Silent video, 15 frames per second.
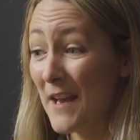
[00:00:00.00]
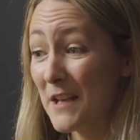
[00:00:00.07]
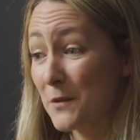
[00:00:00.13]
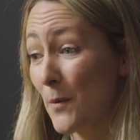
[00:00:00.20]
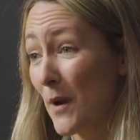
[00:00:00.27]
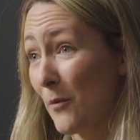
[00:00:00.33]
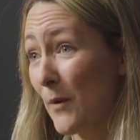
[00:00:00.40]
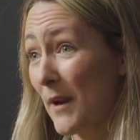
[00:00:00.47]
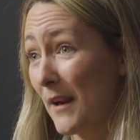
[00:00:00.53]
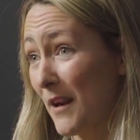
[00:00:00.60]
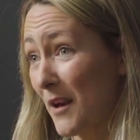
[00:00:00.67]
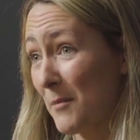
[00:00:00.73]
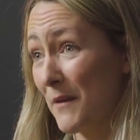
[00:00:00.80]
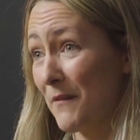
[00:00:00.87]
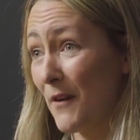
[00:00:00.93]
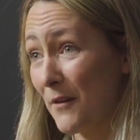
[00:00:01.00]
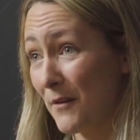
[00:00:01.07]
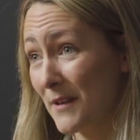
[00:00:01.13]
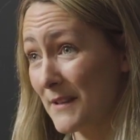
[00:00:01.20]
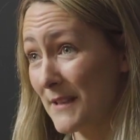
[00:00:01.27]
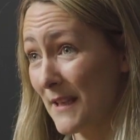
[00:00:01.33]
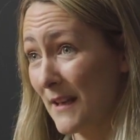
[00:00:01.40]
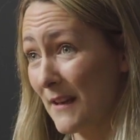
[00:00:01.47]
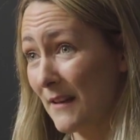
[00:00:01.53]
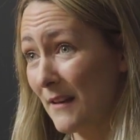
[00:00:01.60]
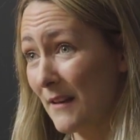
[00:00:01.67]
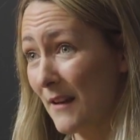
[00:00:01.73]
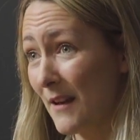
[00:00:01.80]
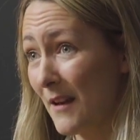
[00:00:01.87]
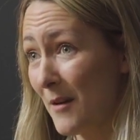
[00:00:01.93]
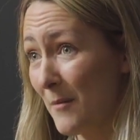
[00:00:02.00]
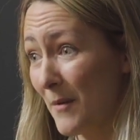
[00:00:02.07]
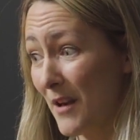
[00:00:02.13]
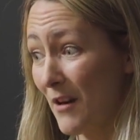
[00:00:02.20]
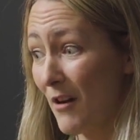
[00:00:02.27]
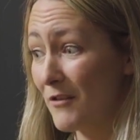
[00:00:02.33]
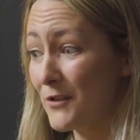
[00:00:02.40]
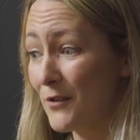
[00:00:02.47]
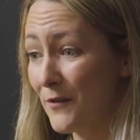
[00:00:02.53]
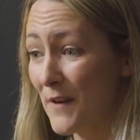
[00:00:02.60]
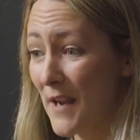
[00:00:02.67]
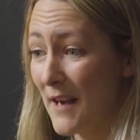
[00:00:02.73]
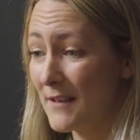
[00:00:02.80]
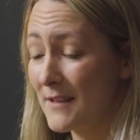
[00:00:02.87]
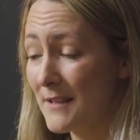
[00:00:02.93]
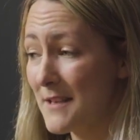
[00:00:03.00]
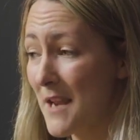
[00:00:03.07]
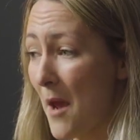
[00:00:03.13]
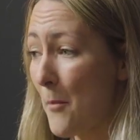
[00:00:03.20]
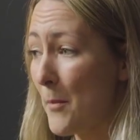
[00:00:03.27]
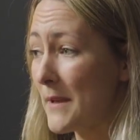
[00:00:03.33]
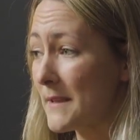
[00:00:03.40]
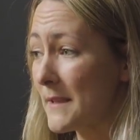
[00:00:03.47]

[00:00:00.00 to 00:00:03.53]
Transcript: And that's where we're going to be focusing in our sort of next step.